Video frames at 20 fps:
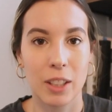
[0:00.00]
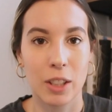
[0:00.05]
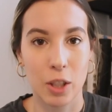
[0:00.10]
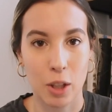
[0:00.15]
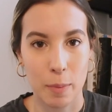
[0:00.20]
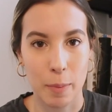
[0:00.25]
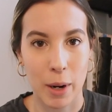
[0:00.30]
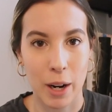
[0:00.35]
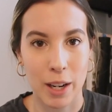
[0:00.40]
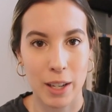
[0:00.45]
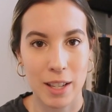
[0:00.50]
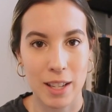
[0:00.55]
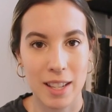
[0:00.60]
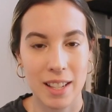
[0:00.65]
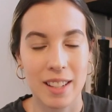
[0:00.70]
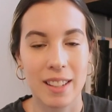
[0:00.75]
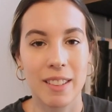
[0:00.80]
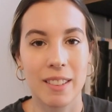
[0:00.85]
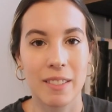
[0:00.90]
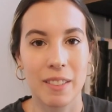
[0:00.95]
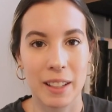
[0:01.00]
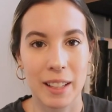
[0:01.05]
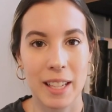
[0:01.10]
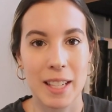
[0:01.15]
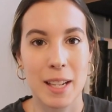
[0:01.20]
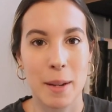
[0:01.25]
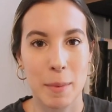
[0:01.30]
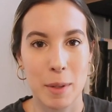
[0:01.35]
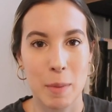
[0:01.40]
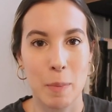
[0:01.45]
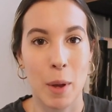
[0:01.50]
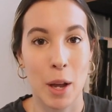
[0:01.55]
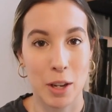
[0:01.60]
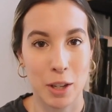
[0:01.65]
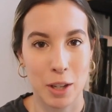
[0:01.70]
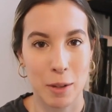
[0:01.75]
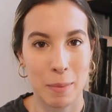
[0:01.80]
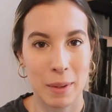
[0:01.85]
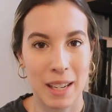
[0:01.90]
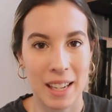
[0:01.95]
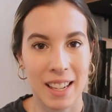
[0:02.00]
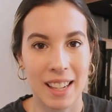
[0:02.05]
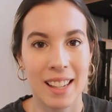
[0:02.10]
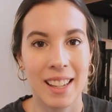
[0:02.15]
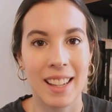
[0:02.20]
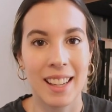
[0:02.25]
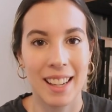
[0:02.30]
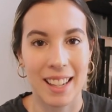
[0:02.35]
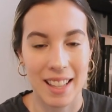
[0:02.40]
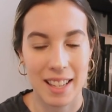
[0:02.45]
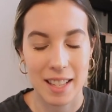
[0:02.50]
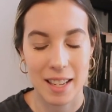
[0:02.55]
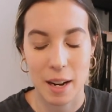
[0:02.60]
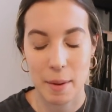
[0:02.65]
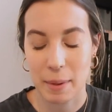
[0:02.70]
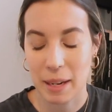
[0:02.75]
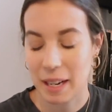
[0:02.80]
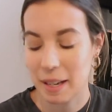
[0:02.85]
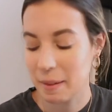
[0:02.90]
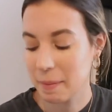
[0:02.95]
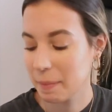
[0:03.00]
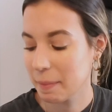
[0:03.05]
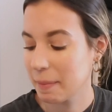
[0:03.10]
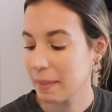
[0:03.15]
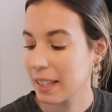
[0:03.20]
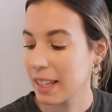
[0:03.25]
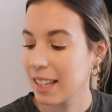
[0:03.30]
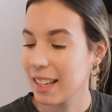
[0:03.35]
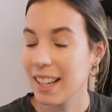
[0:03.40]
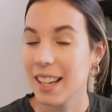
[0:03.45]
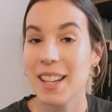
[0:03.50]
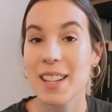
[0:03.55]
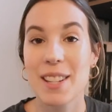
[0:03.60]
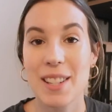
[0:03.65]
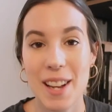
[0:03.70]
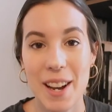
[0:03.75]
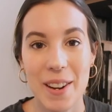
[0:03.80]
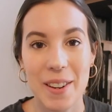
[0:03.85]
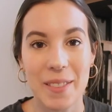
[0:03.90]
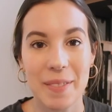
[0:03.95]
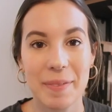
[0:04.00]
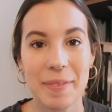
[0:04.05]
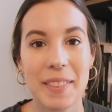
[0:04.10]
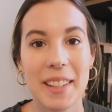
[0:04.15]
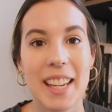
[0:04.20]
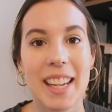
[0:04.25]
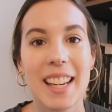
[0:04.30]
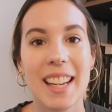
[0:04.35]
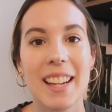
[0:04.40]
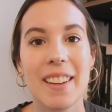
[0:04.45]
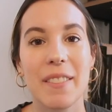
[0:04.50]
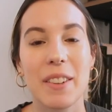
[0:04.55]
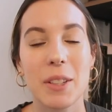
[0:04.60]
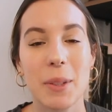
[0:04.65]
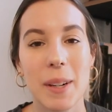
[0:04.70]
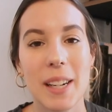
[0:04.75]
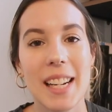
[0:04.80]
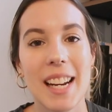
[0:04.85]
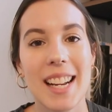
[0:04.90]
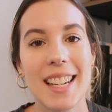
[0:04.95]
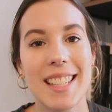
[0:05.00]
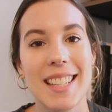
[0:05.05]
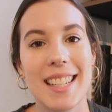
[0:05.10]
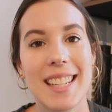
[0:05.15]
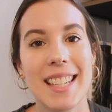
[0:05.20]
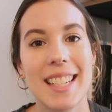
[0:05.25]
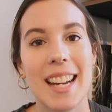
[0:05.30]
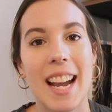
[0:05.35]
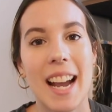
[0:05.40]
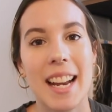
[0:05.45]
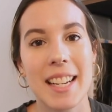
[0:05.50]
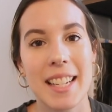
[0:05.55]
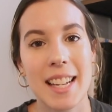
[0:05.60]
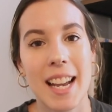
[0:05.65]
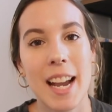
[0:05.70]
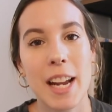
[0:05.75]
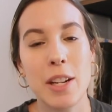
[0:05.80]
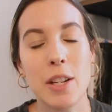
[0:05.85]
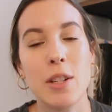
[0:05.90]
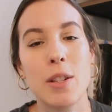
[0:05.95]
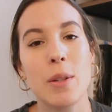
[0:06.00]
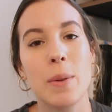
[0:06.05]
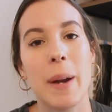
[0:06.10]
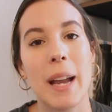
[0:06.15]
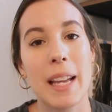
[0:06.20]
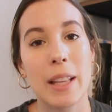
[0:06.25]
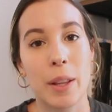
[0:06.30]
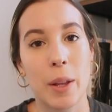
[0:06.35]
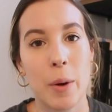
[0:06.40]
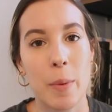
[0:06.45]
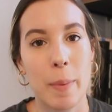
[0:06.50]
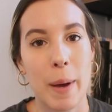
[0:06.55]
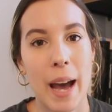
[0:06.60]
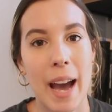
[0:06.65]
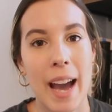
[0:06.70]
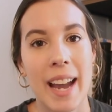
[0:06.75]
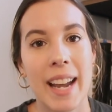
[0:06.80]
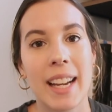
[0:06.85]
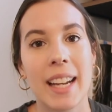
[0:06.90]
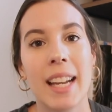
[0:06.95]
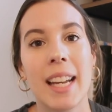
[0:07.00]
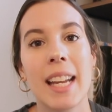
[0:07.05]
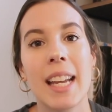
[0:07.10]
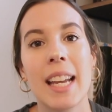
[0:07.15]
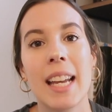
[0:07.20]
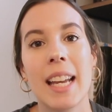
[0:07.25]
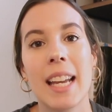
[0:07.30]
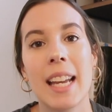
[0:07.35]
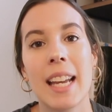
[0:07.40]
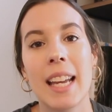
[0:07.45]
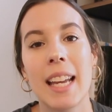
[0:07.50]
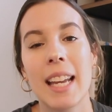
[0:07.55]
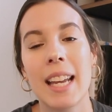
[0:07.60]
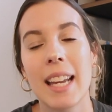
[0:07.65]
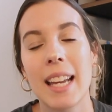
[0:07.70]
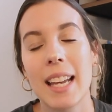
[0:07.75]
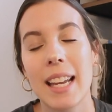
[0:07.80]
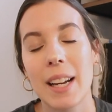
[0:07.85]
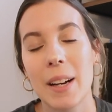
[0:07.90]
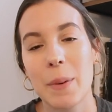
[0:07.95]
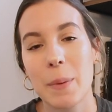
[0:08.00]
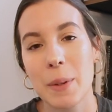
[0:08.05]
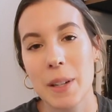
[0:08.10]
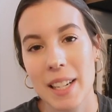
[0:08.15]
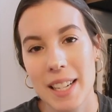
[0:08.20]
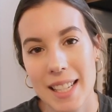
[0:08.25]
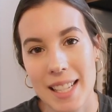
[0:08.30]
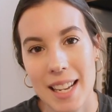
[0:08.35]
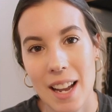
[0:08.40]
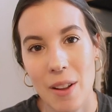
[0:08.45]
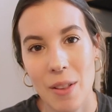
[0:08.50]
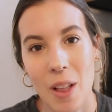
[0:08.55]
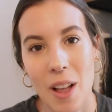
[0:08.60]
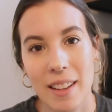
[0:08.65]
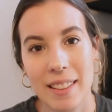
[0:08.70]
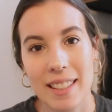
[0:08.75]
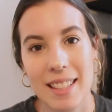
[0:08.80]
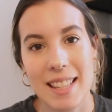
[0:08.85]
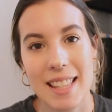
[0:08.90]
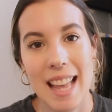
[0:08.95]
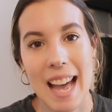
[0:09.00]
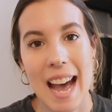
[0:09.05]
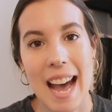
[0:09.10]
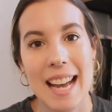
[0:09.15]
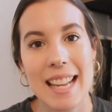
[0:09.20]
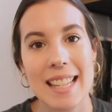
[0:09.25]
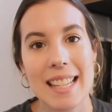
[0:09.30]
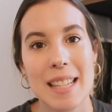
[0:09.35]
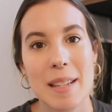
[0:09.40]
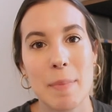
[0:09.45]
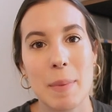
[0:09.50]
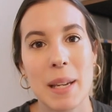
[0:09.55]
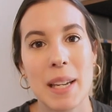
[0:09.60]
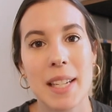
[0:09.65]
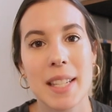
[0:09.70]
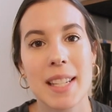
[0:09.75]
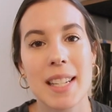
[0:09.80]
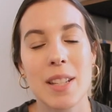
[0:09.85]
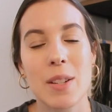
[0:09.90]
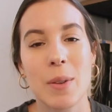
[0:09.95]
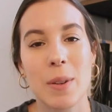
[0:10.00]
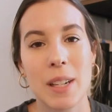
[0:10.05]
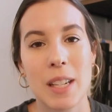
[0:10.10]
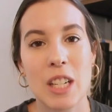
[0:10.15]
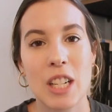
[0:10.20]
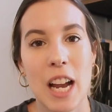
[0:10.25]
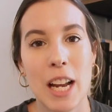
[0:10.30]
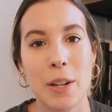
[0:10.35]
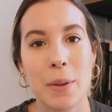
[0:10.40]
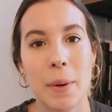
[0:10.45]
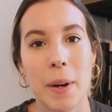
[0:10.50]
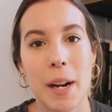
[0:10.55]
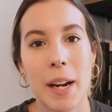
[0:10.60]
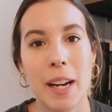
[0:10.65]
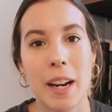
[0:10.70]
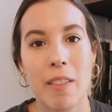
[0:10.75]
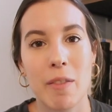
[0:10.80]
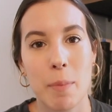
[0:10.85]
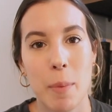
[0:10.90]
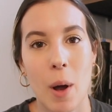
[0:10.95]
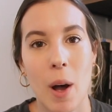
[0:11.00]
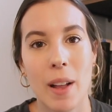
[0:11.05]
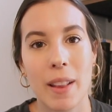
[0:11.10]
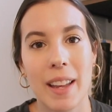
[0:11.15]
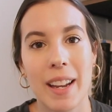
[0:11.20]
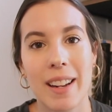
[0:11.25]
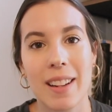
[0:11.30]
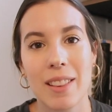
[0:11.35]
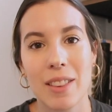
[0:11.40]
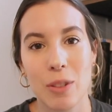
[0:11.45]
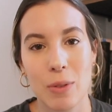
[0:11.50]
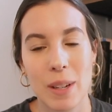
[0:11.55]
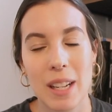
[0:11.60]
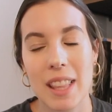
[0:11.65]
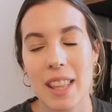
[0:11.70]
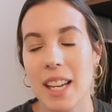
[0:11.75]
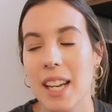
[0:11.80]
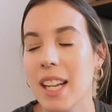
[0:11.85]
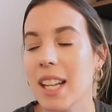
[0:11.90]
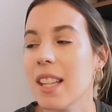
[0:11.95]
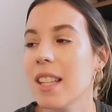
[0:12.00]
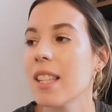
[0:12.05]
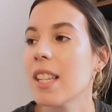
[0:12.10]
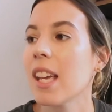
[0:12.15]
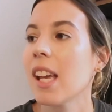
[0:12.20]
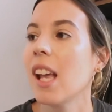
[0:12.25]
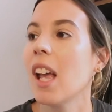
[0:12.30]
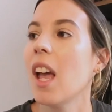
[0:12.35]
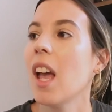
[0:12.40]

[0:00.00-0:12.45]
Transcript: girl parts feel like someone's punching me in the stomach. So for 2019 I decided to do a low buy. We're gonna see how long this lasts because it's already January and I've bought like 3 things,